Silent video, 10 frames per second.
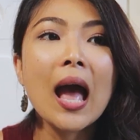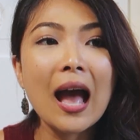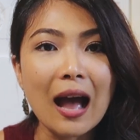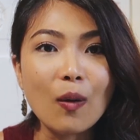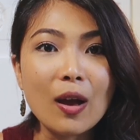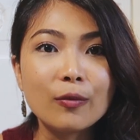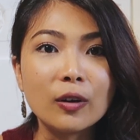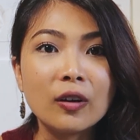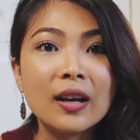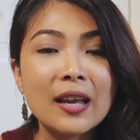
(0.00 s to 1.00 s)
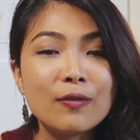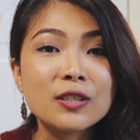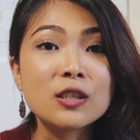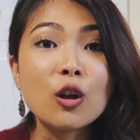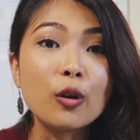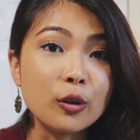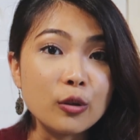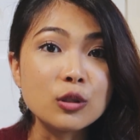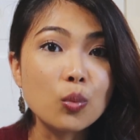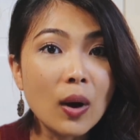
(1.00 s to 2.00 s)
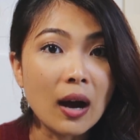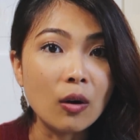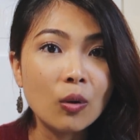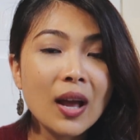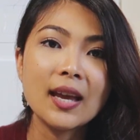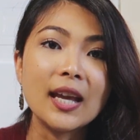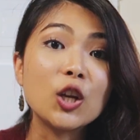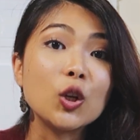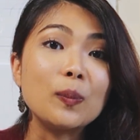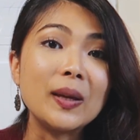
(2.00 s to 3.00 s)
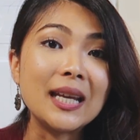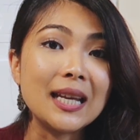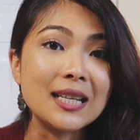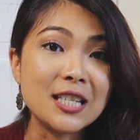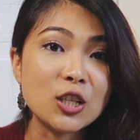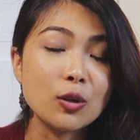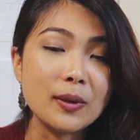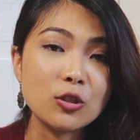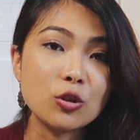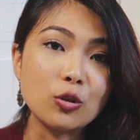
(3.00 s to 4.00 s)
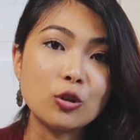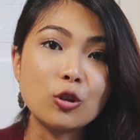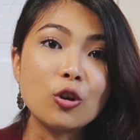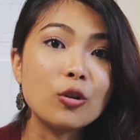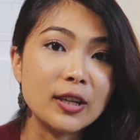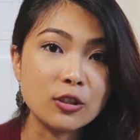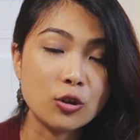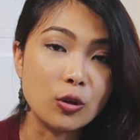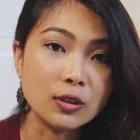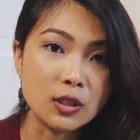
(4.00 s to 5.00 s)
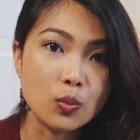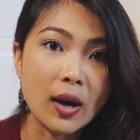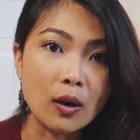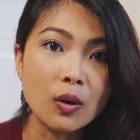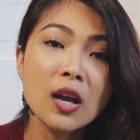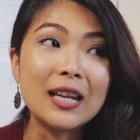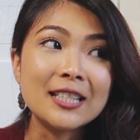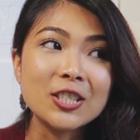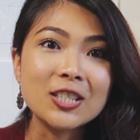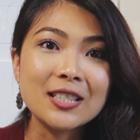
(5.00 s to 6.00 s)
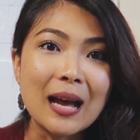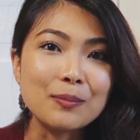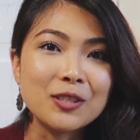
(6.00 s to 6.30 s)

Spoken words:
However, if it's not used well, it could be detrimental to your credit scores as well. Let's just tap